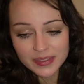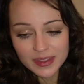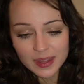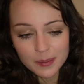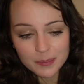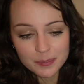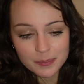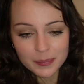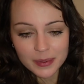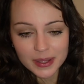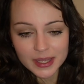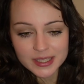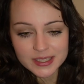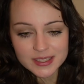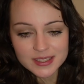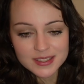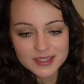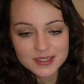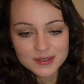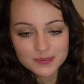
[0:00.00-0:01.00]

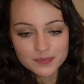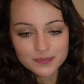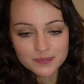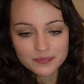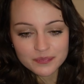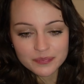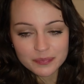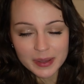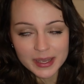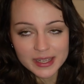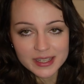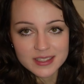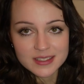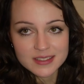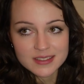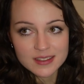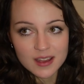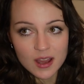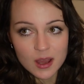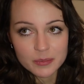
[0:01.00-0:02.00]
But beggars
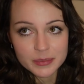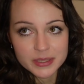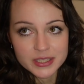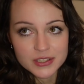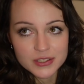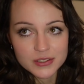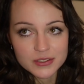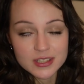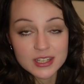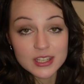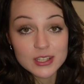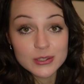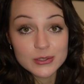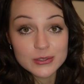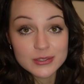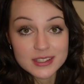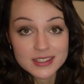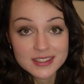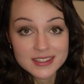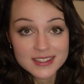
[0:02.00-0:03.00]
can't be
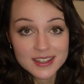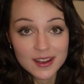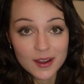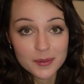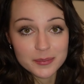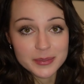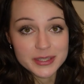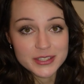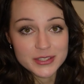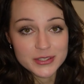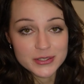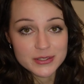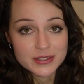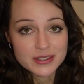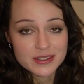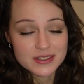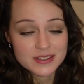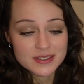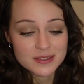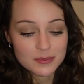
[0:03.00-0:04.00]
losers can't be
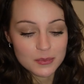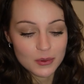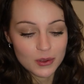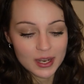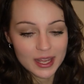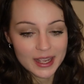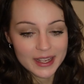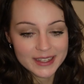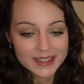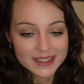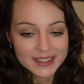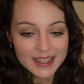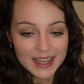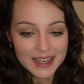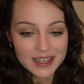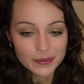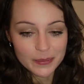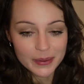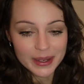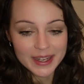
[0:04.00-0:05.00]
choosers, more like.
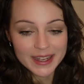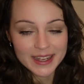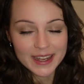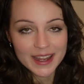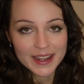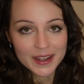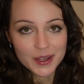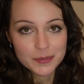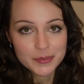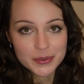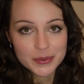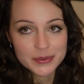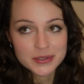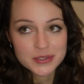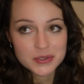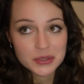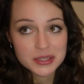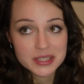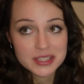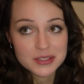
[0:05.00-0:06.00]
Anyway, I hope you
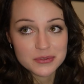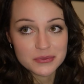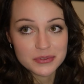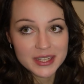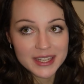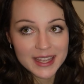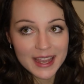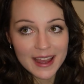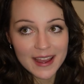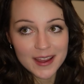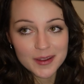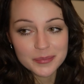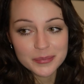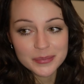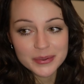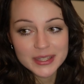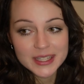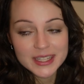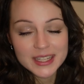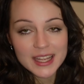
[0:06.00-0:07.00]
enjoyed this recap.
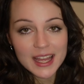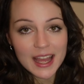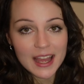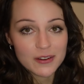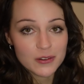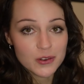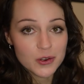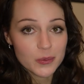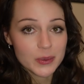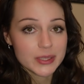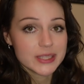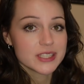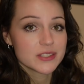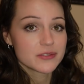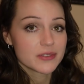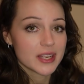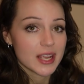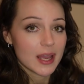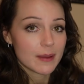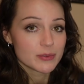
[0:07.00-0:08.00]
I don't know when these
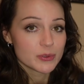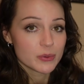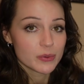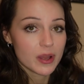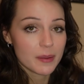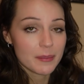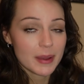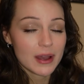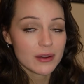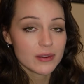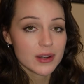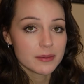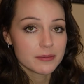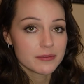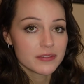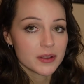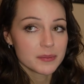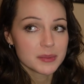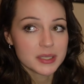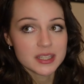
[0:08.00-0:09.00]
recaps will come out. I'm
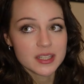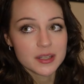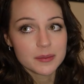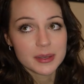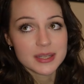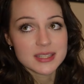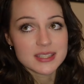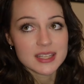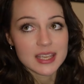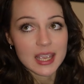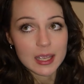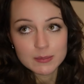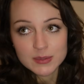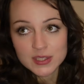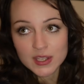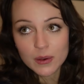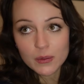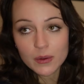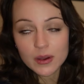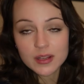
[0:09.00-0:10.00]
filming them as the games
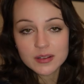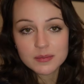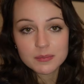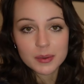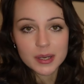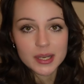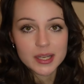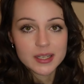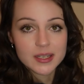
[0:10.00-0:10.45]
go on, but